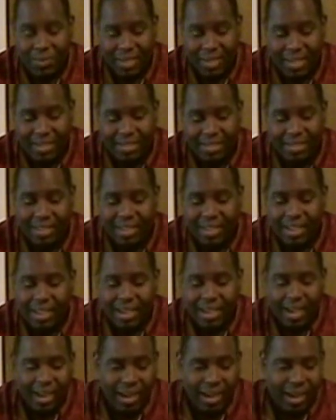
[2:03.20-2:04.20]
piece,
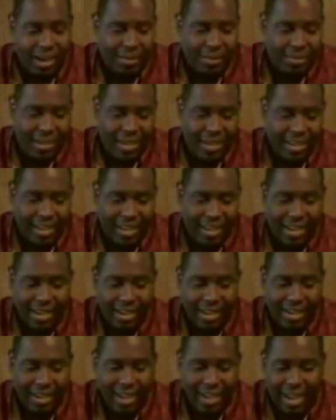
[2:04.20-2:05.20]
and
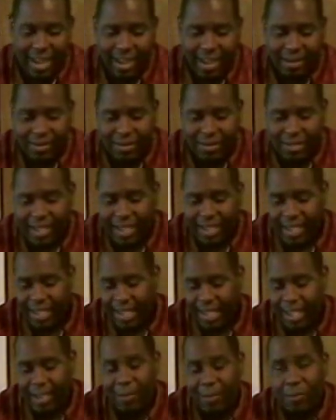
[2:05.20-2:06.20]
then I will take
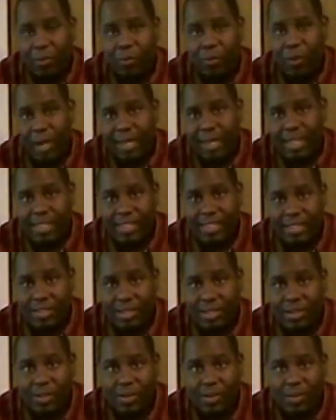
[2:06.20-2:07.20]
a 1-inch
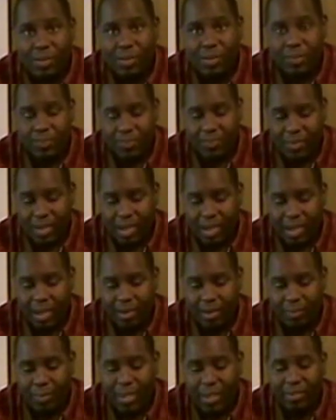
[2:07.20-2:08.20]
tube
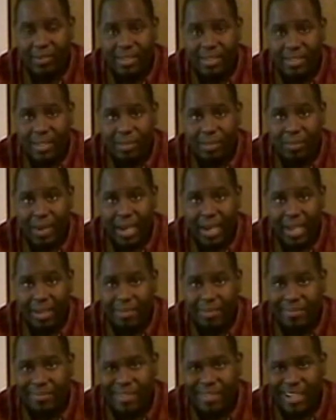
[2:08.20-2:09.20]
of PVC
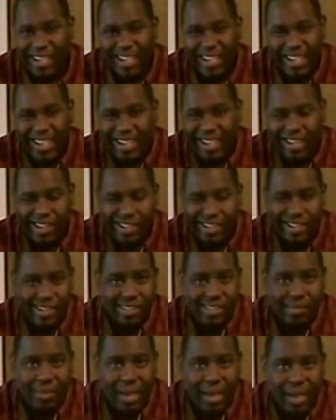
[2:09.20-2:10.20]
pipe. It
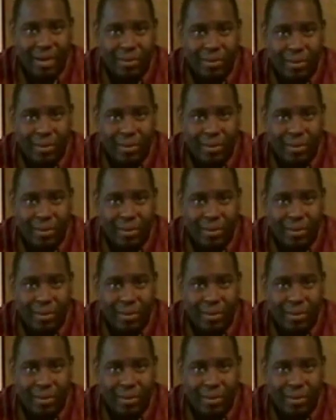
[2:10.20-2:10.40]
doesn't matter